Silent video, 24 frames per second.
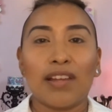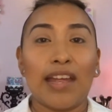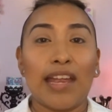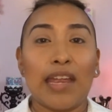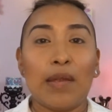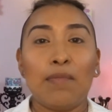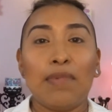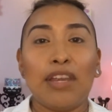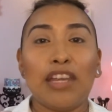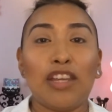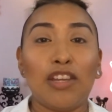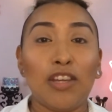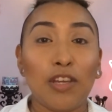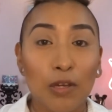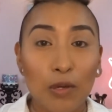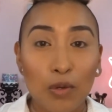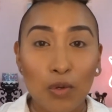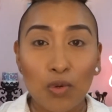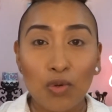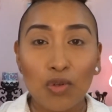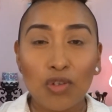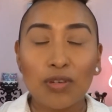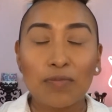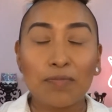I am a
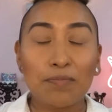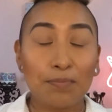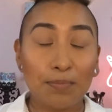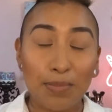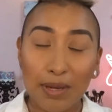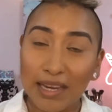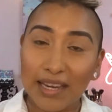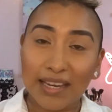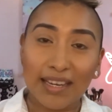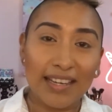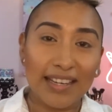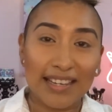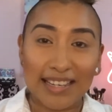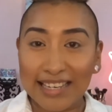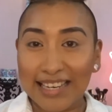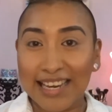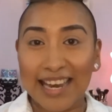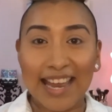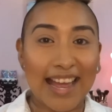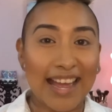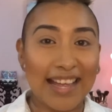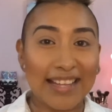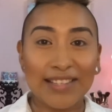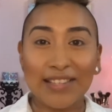huge big
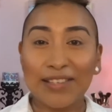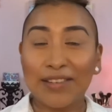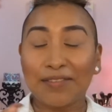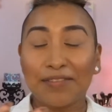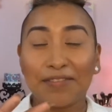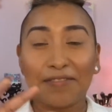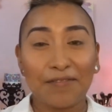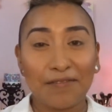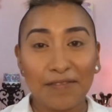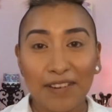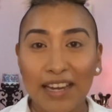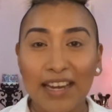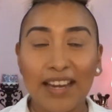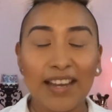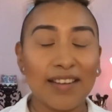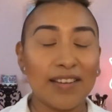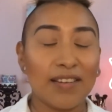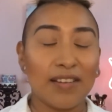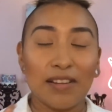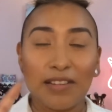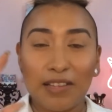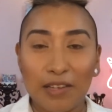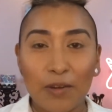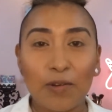cat fan,
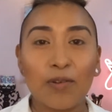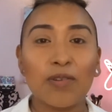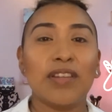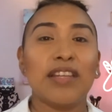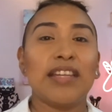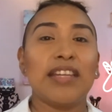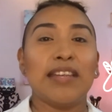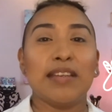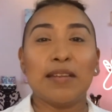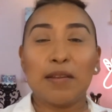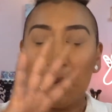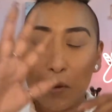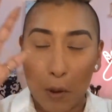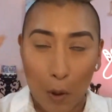literally